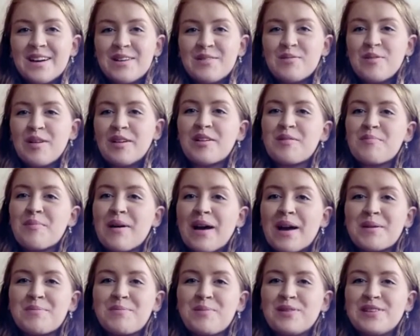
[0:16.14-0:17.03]
Welcome
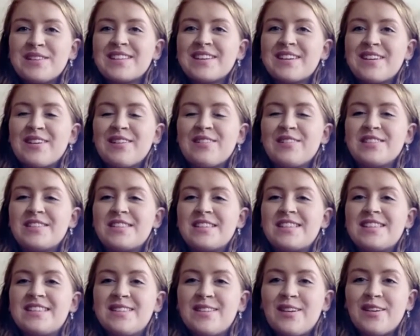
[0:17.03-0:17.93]
back, boys and girls.
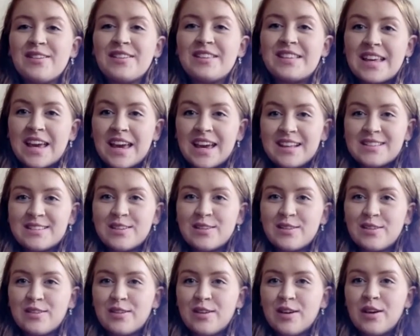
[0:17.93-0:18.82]
This is now day
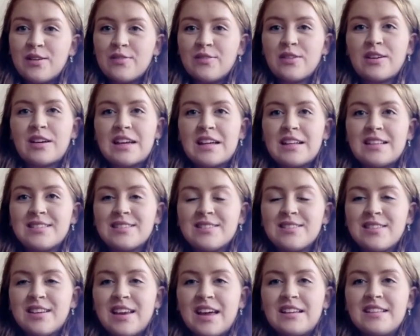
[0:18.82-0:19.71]
two of our Kids
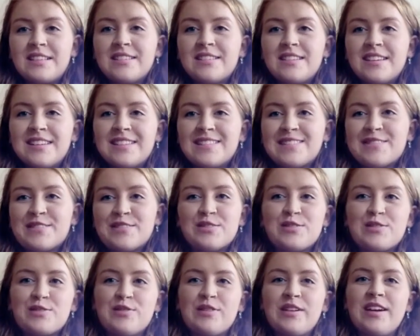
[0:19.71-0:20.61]
Online Easter
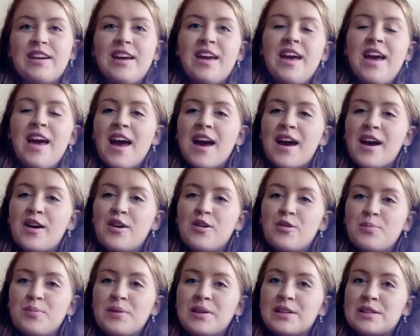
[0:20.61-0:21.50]
story. I
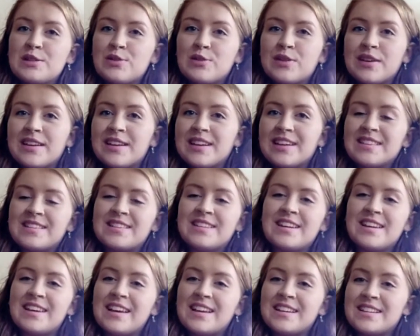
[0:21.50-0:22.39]
hope you enjoyed
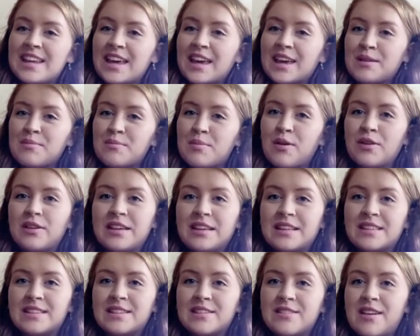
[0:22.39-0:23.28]
listening and taking part
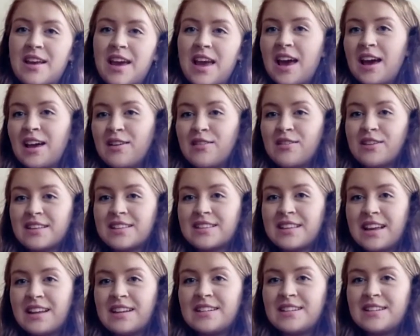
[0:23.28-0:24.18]
yesterday and are
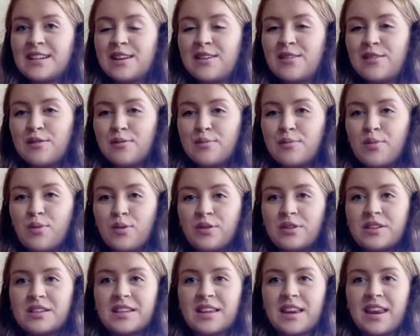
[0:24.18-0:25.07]
excited to learn
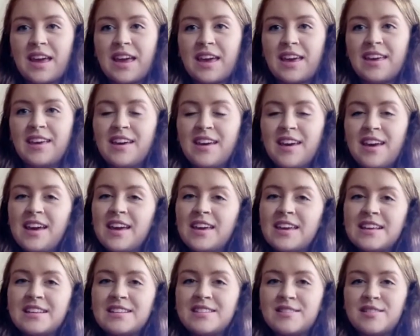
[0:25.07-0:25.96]
more today.
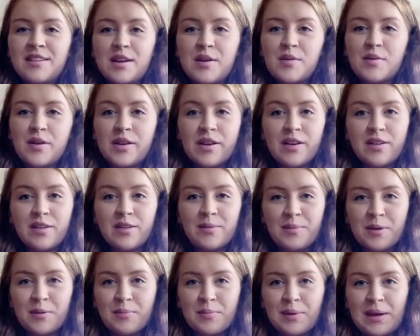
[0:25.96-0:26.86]
Yesterday we heard
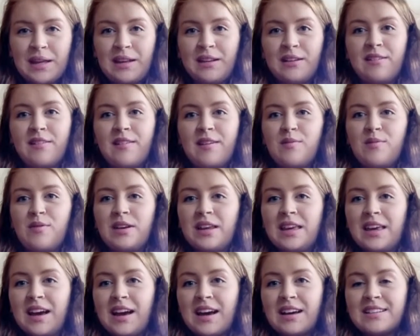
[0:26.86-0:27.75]
about Peter and
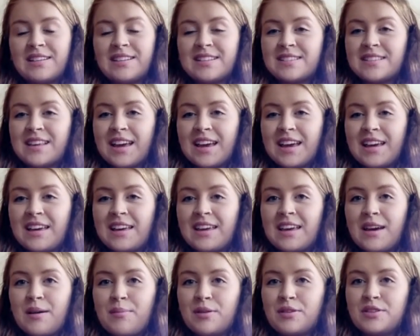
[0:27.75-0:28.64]
what he had to
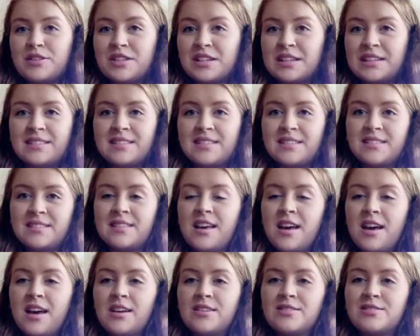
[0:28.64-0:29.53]
say about
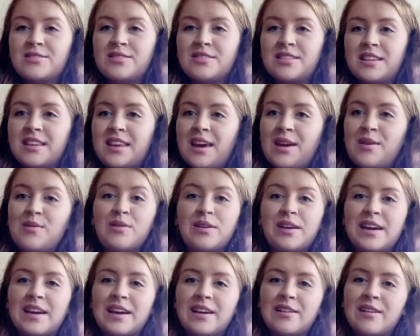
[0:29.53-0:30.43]
Jesus. So today
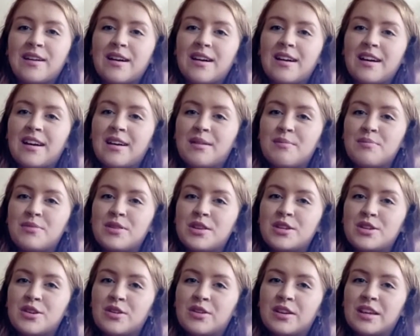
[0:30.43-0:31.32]
we'll hear
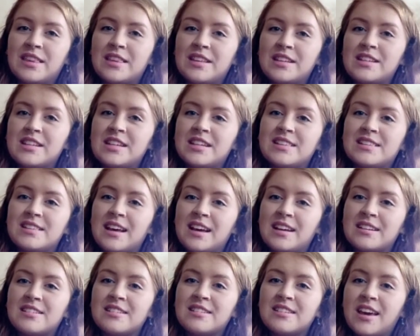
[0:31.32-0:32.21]
the journey that Jesus
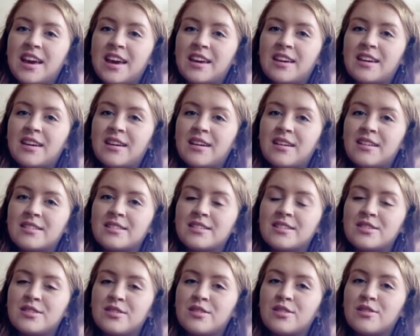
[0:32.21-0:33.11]
had to take
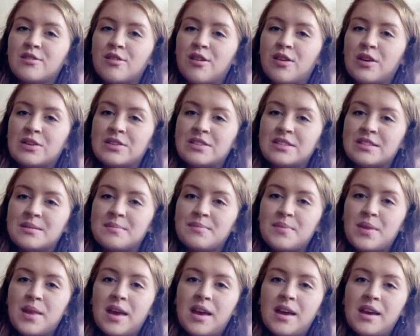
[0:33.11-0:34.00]
to the cross.
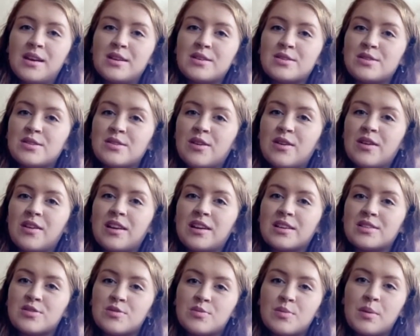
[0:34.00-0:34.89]
So now
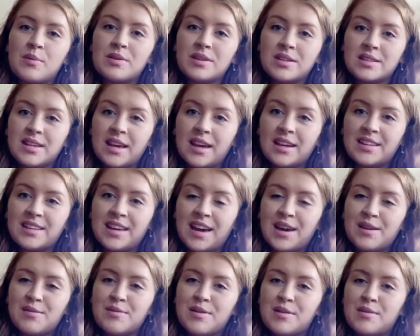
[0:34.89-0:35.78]
let's remember to take
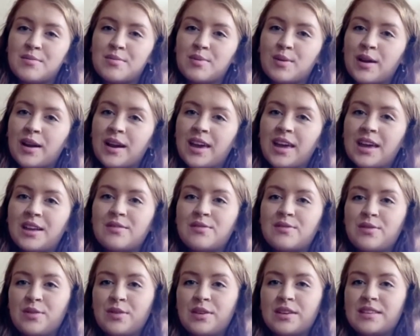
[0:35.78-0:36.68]
time and pray
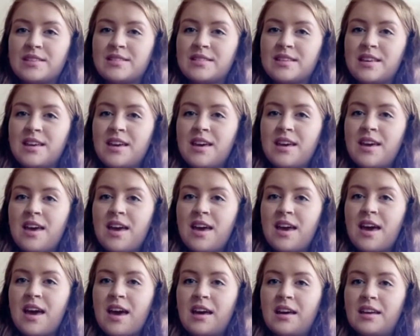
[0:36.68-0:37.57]
and focus,
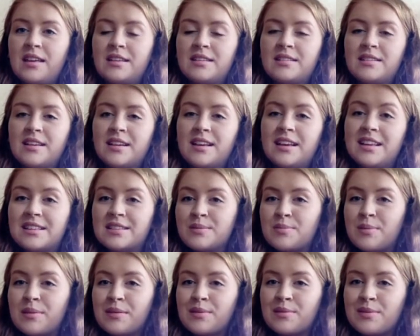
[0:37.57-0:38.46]
and
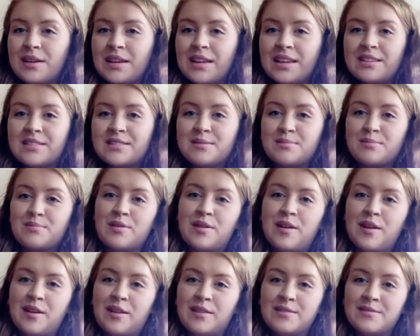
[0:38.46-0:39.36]
Elizabeth will lead us in
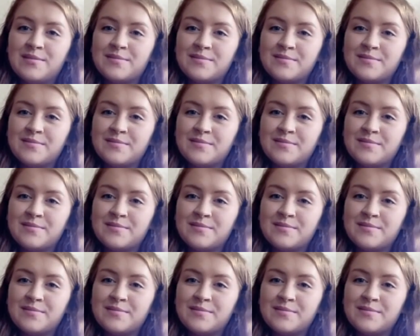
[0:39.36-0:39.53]
prayer.